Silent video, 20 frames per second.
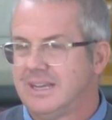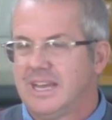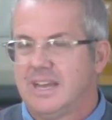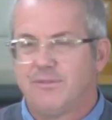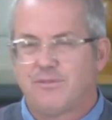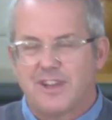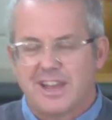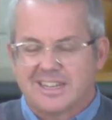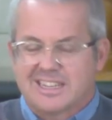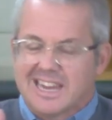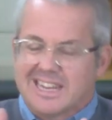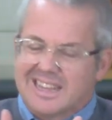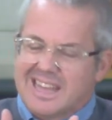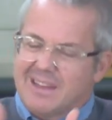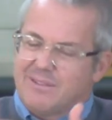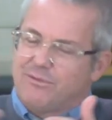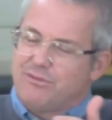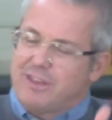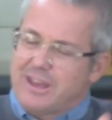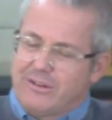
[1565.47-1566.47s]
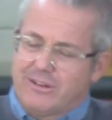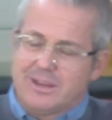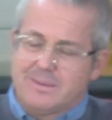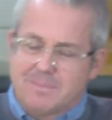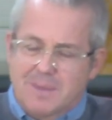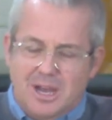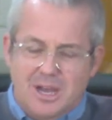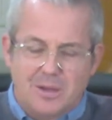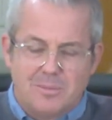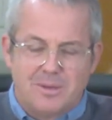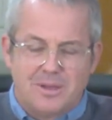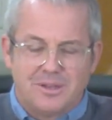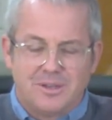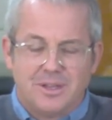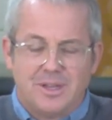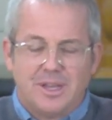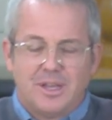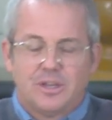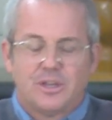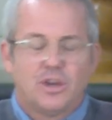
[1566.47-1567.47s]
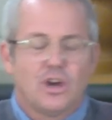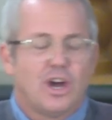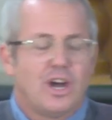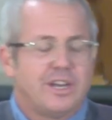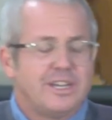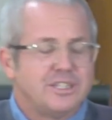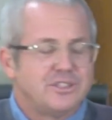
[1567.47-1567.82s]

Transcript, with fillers: In fact, at that very moment, God